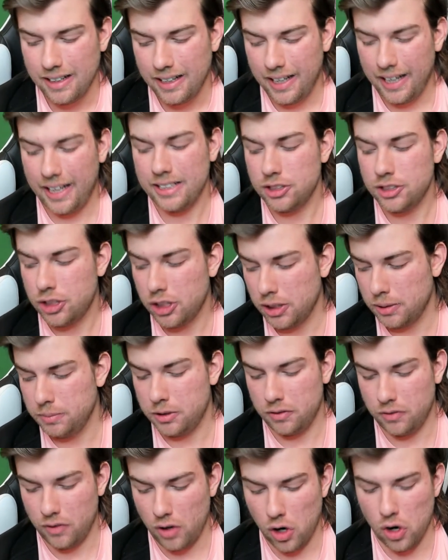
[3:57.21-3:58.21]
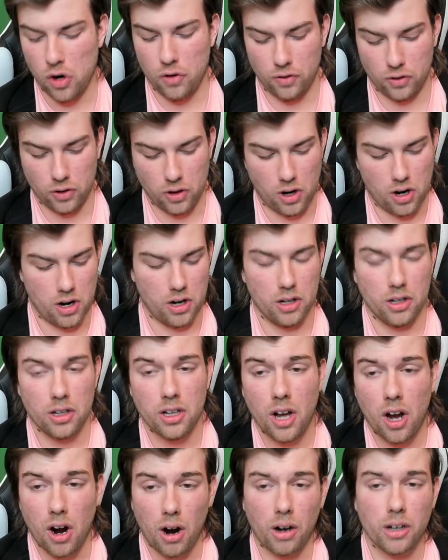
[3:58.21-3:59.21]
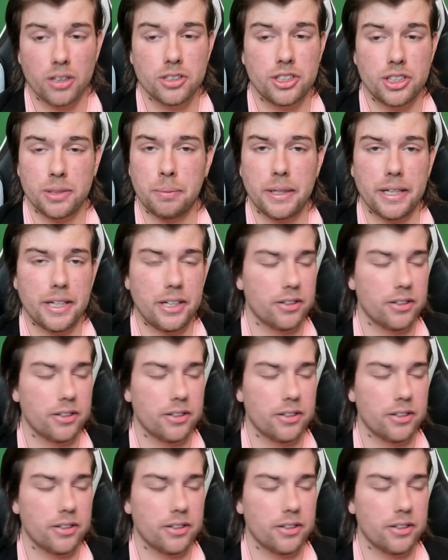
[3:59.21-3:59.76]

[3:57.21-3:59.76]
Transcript: in terms of overall RGB,